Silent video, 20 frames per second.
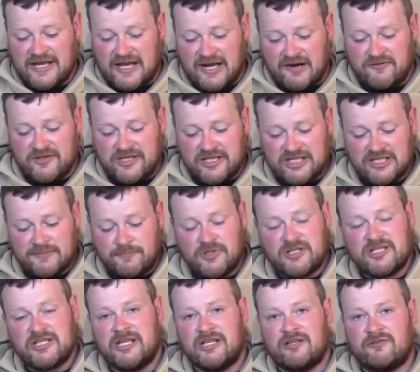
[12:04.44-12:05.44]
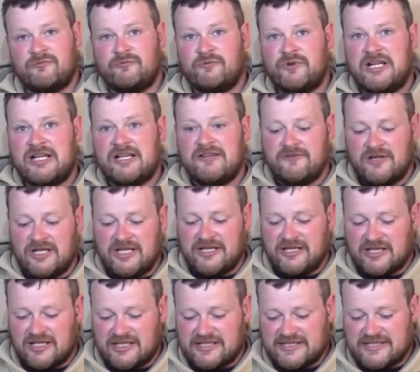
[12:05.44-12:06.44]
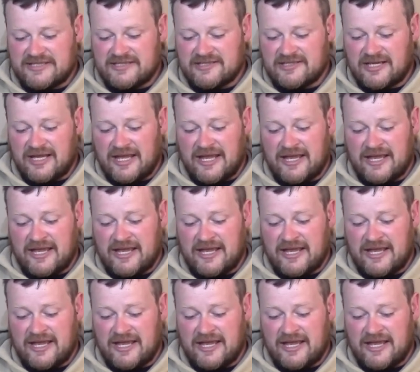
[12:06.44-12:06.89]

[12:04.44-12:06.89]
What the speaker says: Everything is put together really, really nice.